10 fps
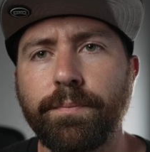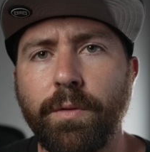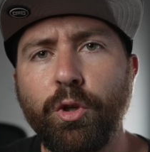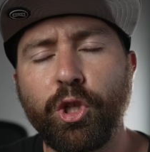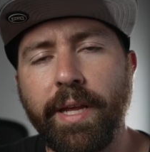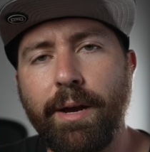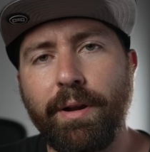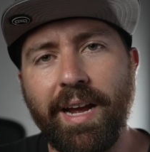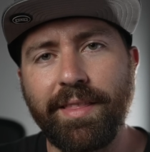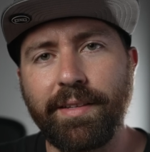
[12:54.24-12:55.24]
Usually I would
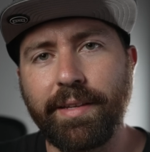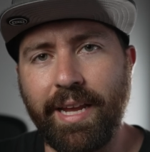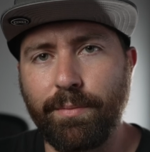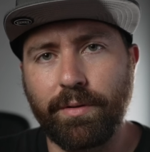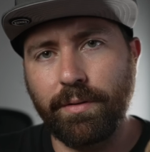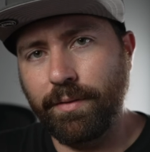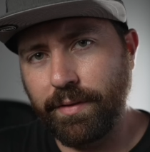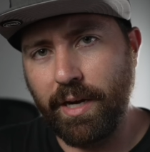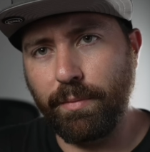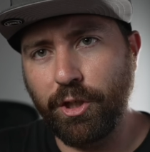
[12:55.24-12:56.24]
hide this cable
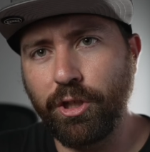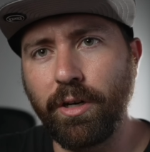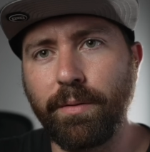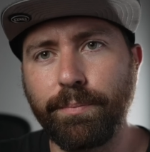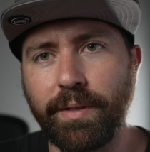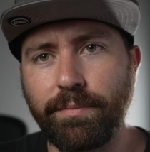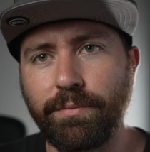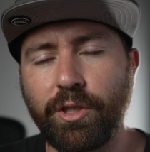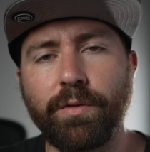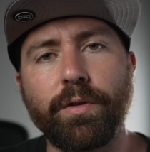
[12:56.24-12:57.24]
down my shirt, but
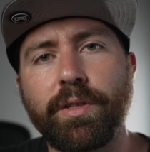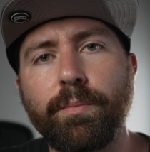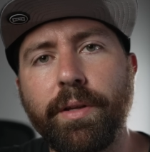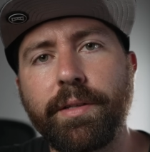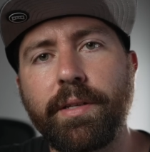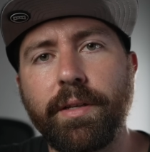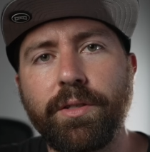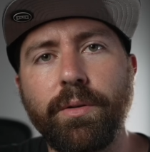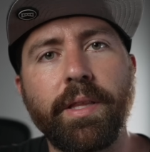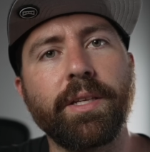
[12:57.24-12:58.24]
just for simplicity, let's
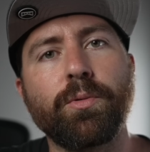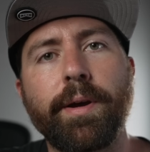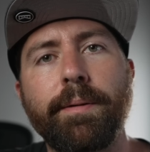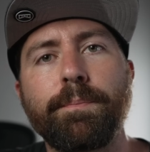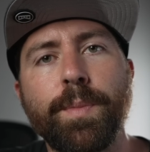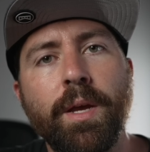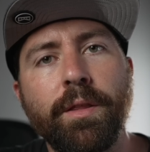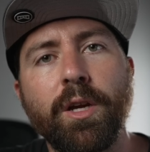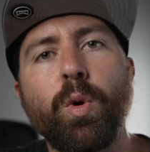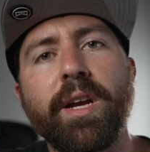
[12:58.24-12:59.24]
do it this way.
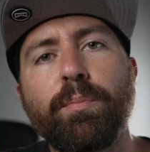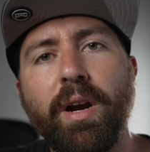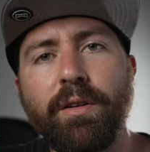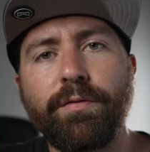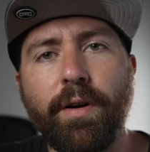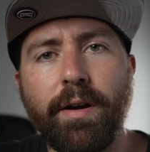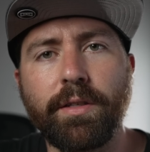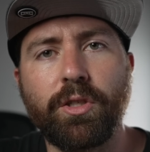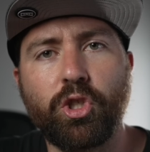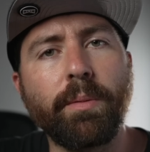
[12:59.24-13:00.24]
The quick brown
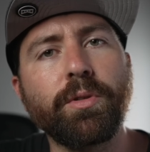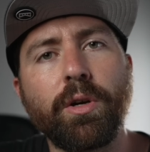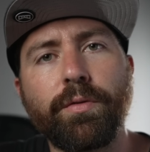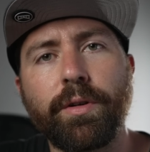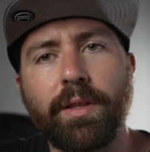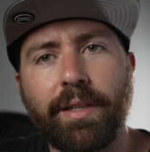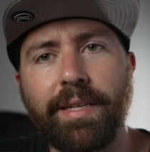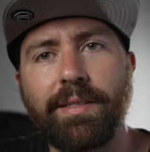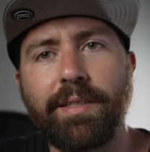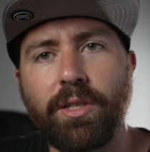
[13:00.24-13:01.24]
fox jumped over the
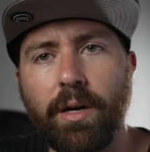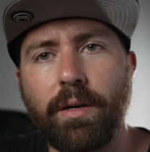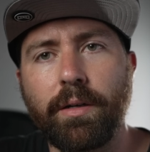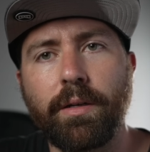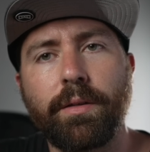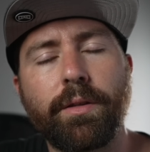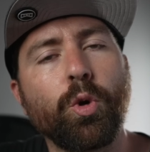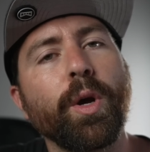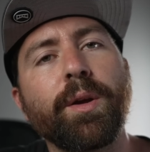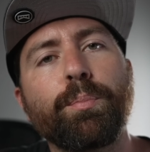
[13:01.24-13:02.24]
lazy dog. The
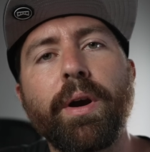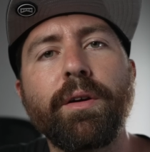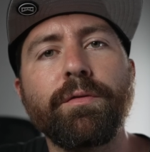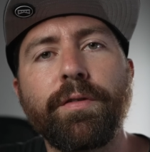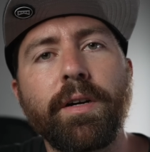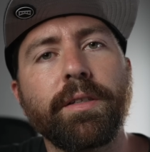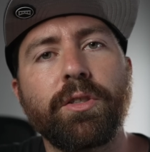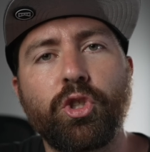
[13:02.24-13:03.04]
quick brown fox